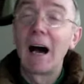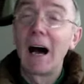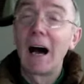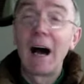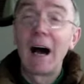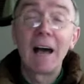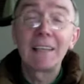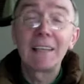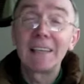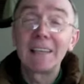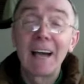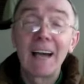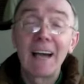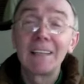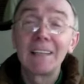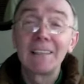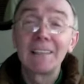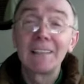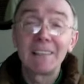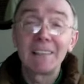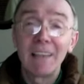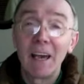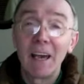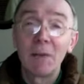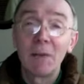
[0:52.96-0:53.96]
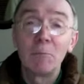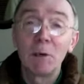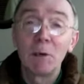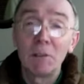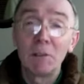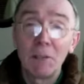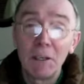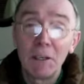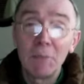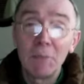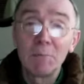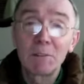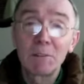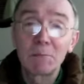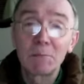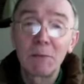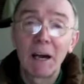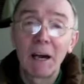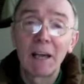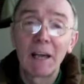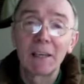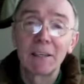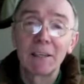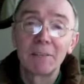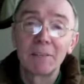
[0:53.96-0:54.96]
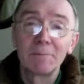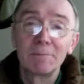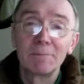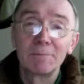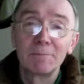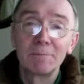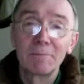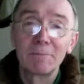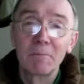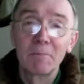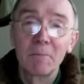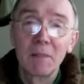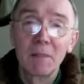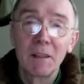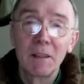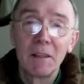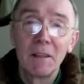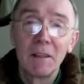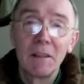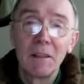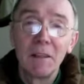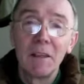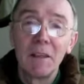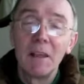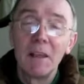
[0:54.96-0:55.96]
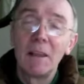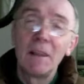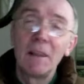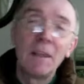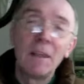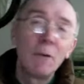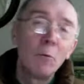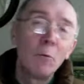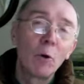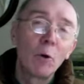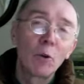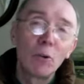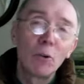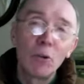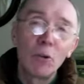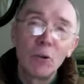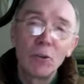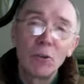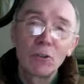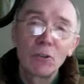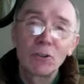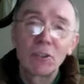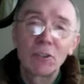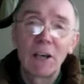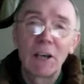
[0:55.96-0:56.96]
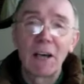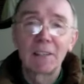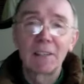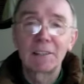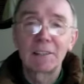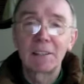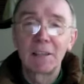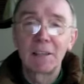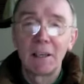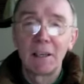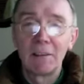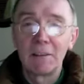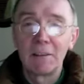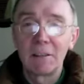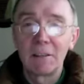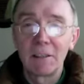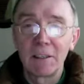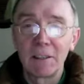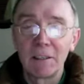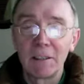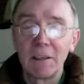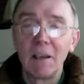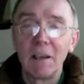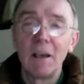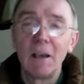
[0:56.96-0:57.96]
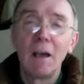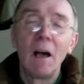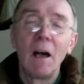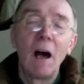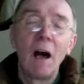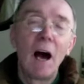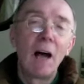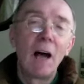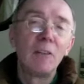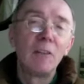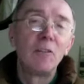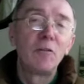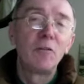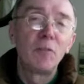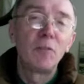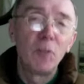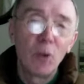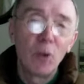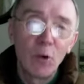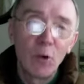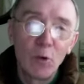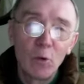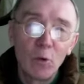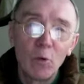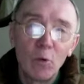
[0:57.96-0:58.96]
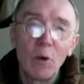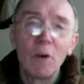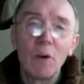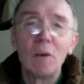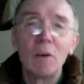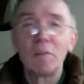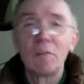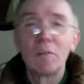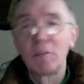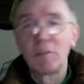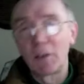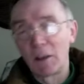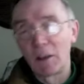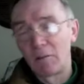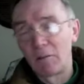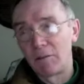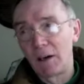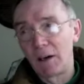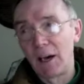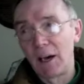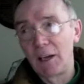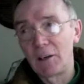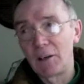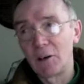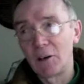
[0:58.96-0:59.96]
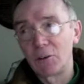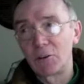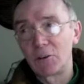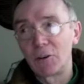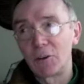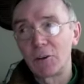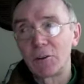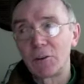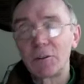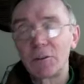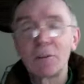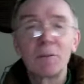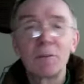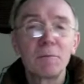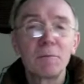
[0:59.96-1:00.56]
I can't get my dreams back. They were used as kindling and fuel for the fire of truth.